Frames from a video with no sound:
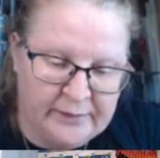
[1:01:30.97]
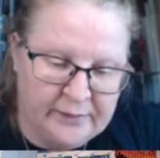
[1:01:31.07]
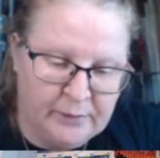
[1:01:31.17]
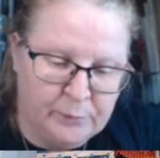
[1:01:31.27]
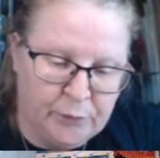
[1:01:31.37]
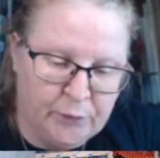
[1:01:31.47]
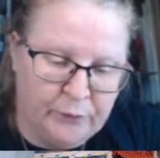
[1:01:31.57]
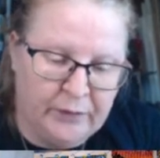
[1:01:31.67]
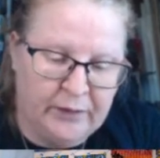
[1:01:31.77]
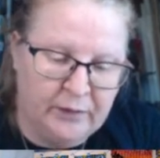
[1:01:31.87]
as a
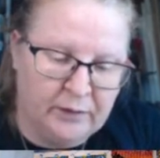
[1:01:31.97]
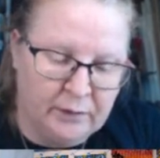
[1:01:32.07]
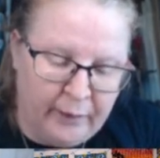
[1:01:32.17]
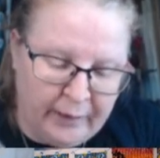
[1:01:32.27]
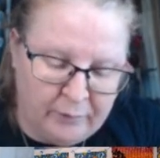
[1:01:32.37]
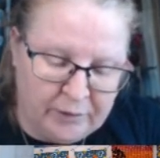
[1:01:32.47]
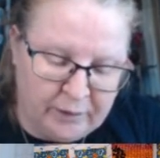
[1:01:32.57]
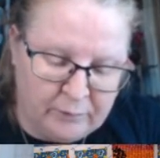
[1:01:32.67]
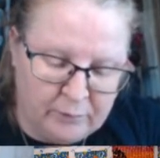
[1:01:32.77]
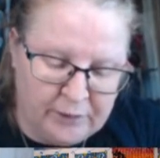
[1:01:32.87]
movie? You know, how are they
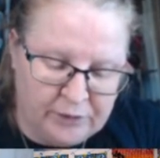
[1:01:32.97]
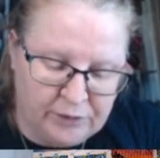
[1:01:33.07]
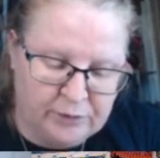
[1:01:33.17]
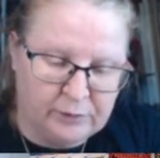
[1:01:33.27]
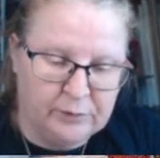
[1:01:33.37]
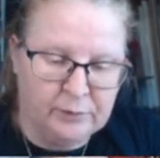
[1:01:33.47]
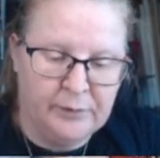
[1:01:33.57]
going to